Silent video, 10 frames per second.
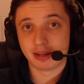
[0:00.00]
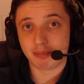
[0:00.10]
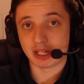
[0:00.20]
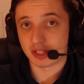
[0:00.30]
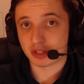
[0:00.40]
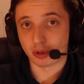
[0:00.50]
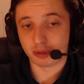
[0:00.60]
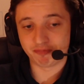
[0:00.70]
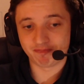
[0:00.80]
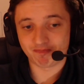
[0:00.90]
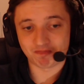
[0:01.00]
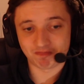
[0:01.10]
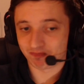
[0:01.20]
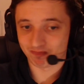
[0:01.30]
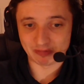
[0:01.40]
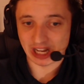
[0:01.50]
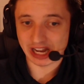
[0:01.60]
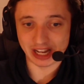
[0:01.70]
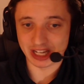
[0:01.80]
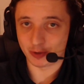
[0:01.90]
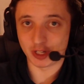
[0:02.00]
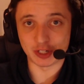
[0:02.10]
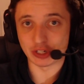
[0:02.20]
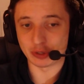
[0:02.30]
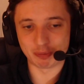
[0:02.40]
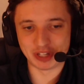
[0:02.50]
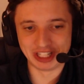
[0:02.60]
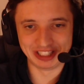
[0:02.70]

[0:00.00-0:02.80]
But let's go. I really don't know.